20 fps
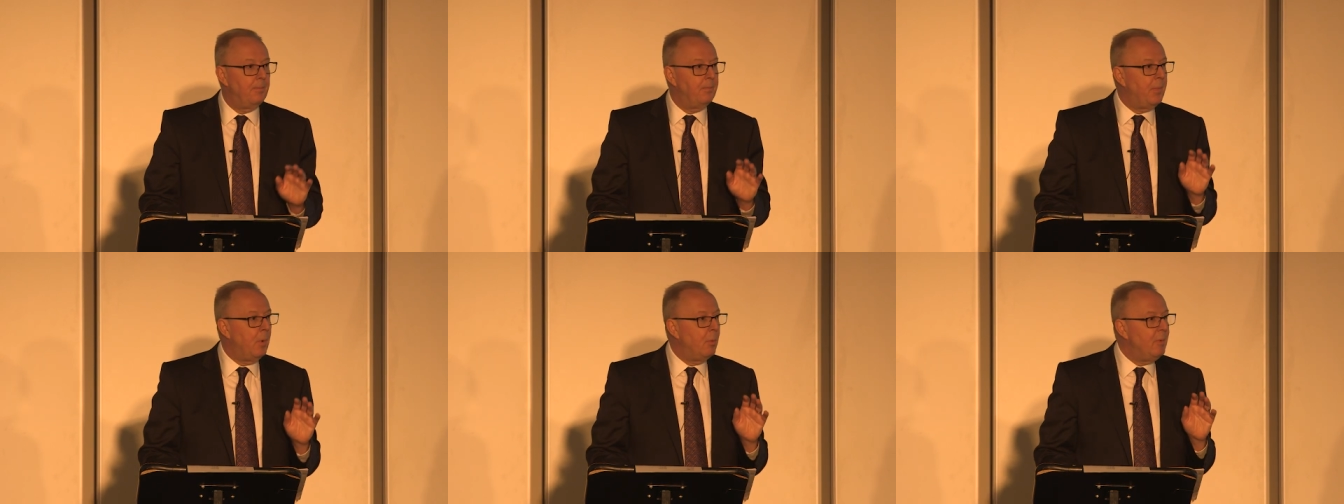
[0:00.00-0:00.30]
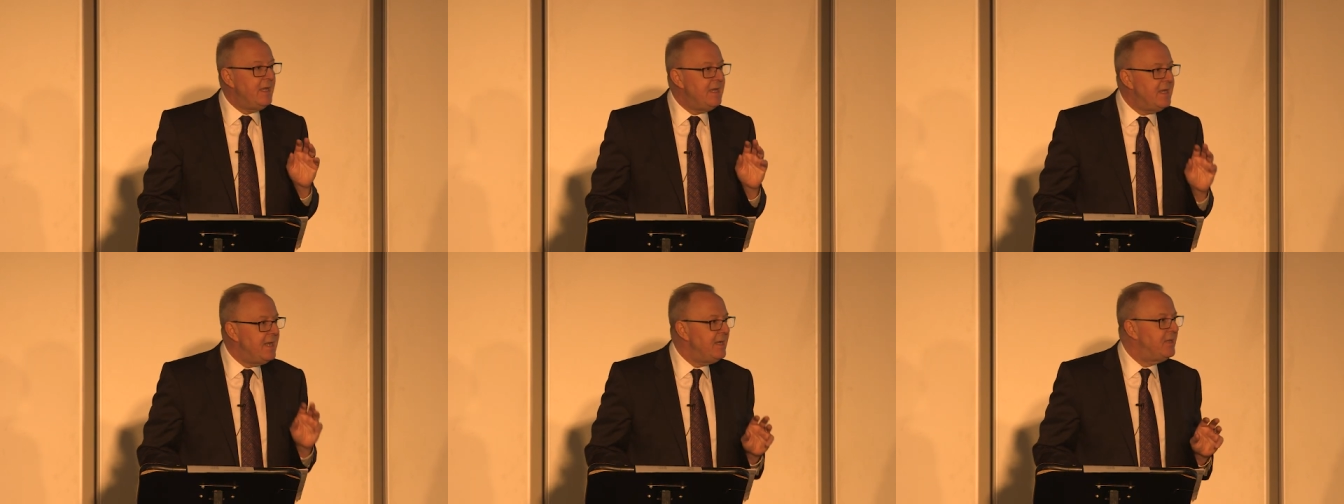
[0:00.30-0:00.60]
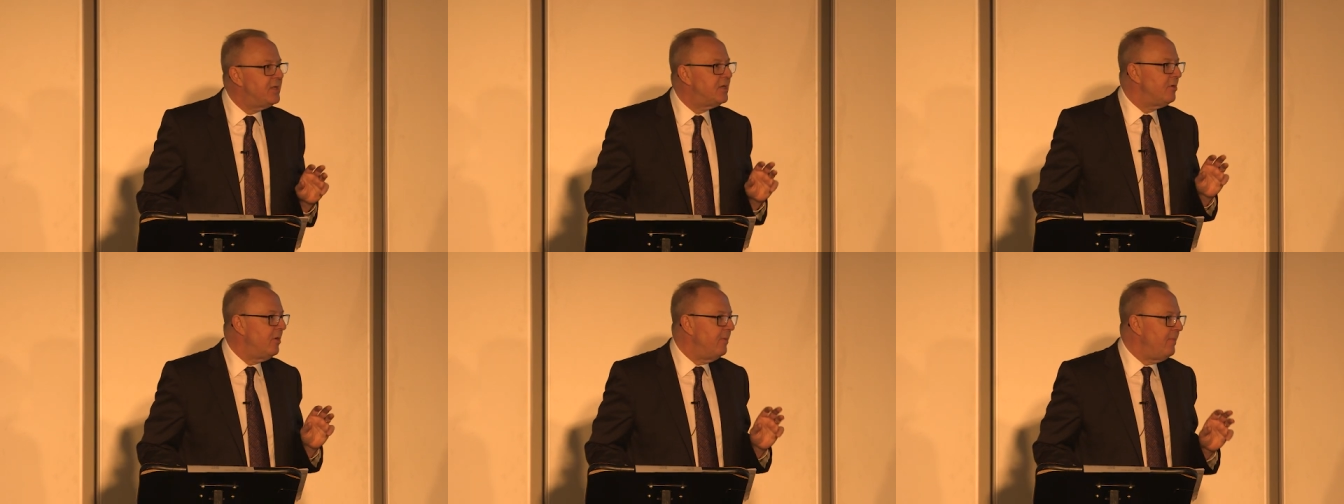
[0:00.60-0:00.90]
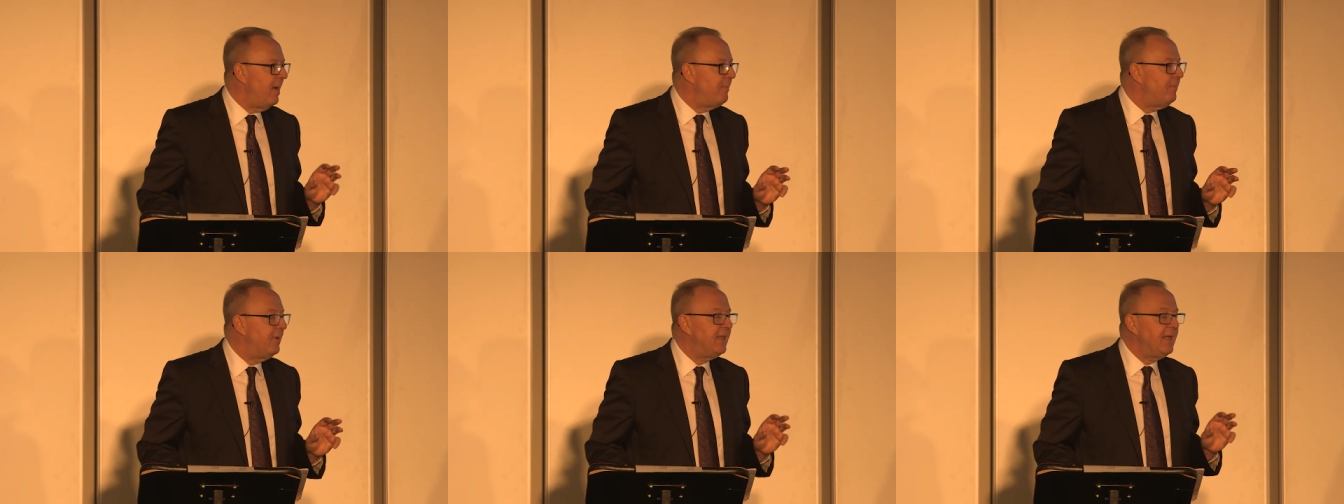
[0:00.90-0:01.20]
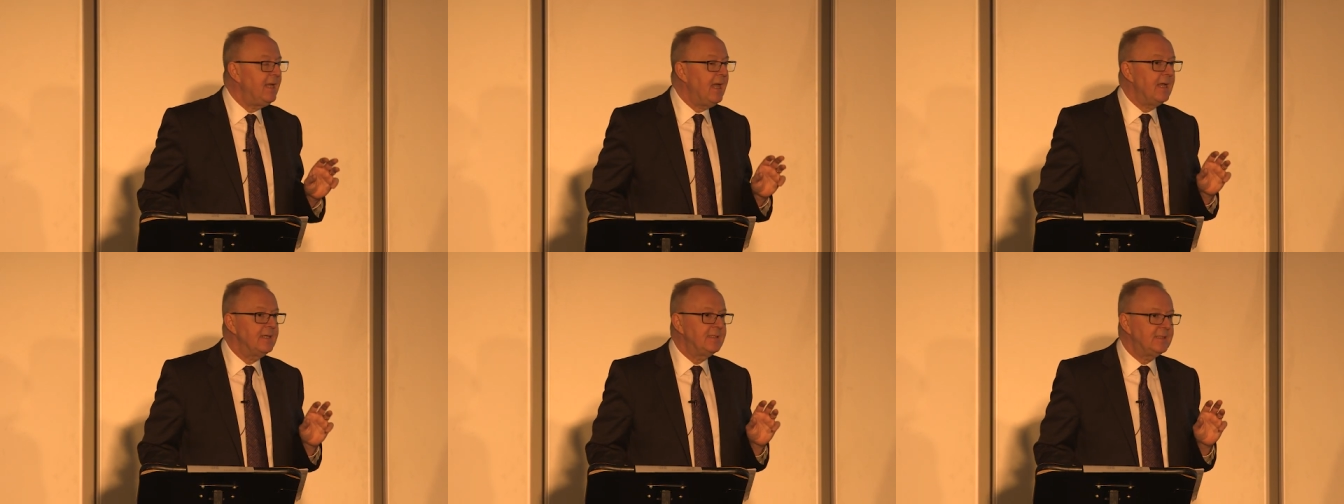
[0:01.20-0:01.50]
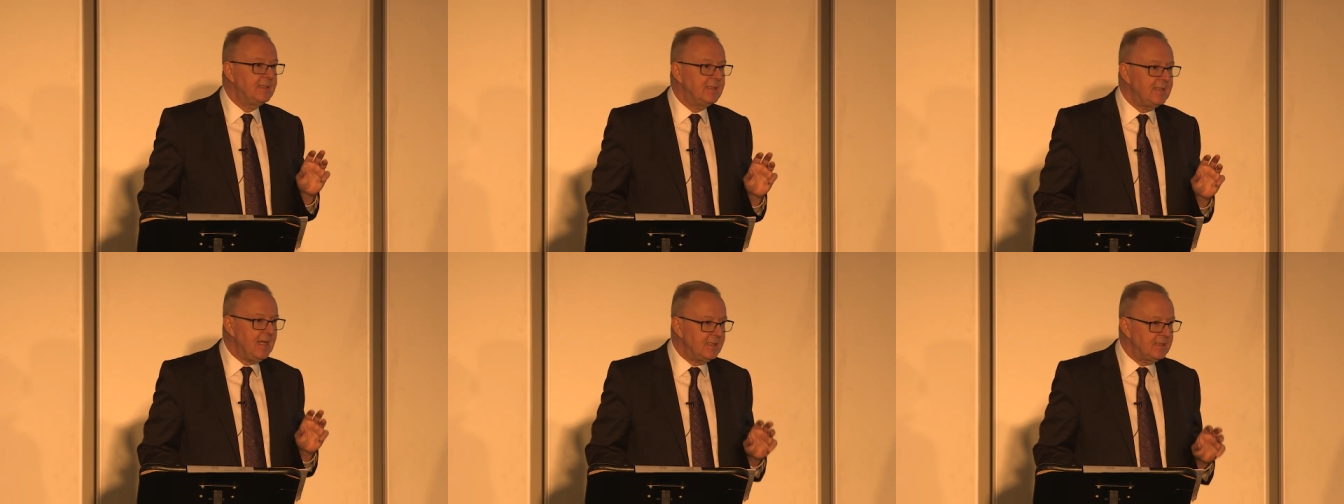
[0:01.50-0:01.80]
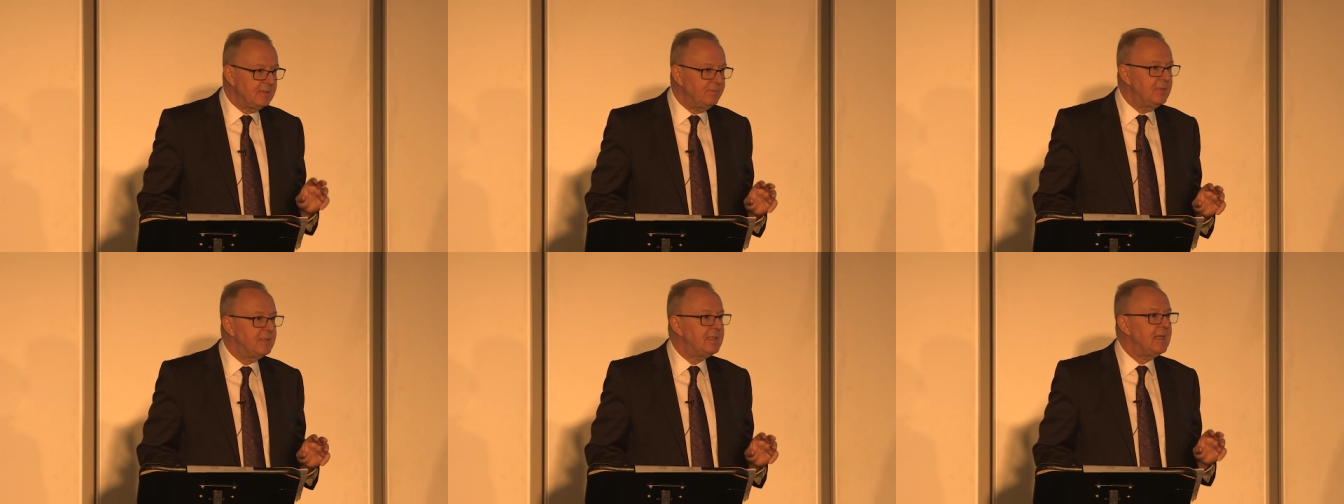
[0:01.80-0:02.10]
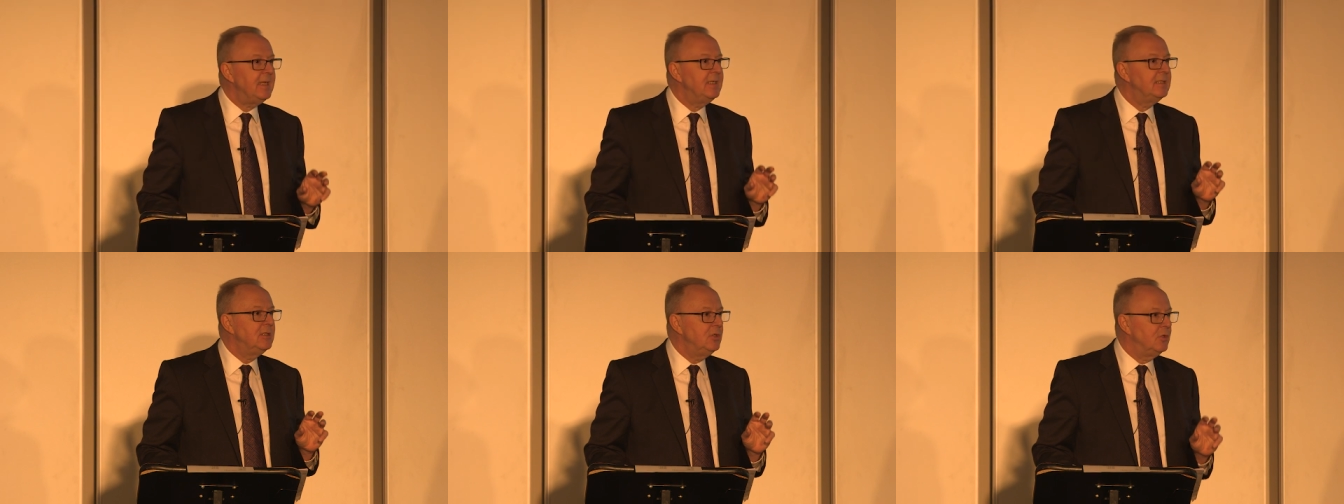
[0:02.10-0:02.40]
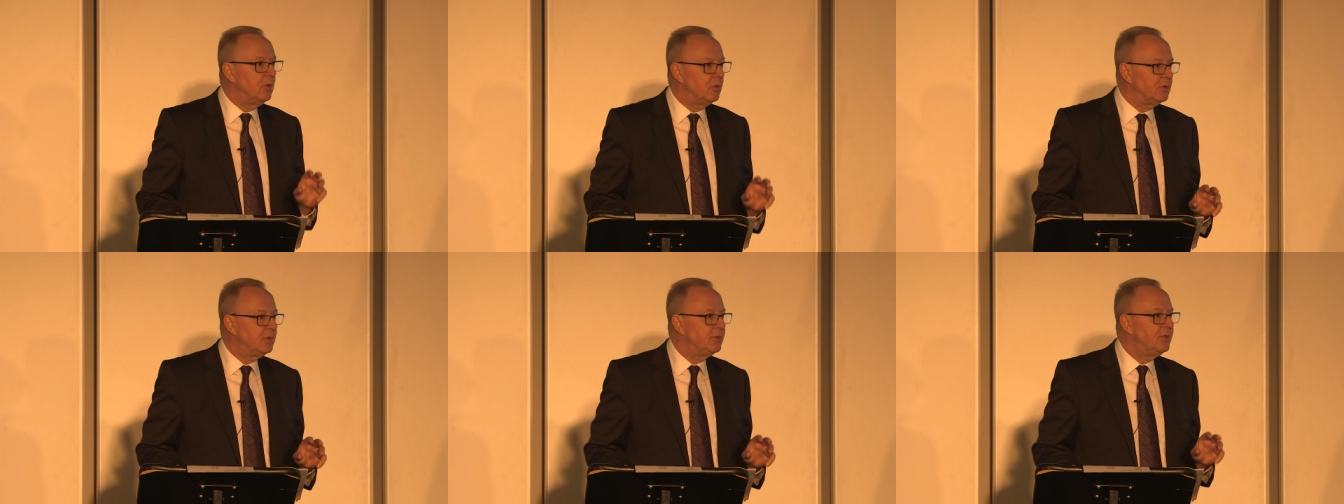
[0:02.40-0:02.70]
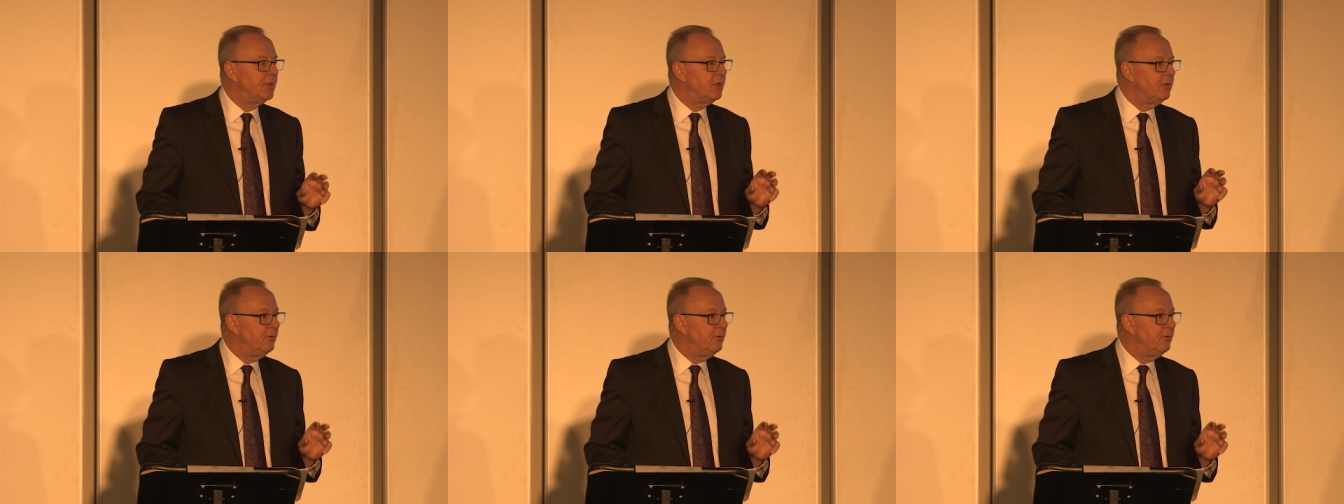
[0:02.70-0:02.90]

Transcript: But we need to remember the assessment is not the